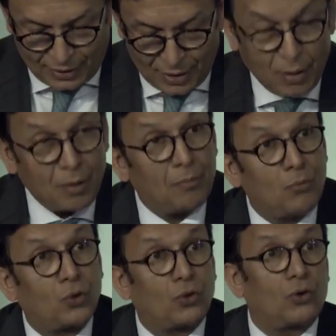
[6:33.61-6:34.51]

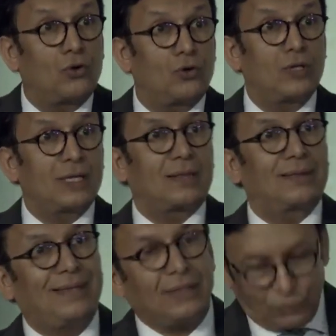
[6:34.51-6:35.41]
Morocco did
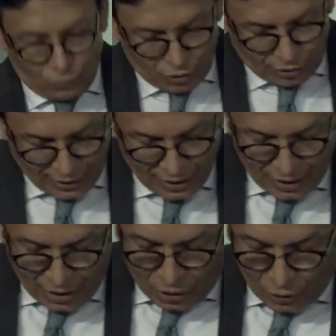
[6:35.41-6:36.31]
work
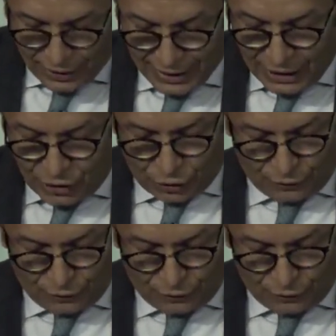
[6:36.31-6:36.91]
on each of them.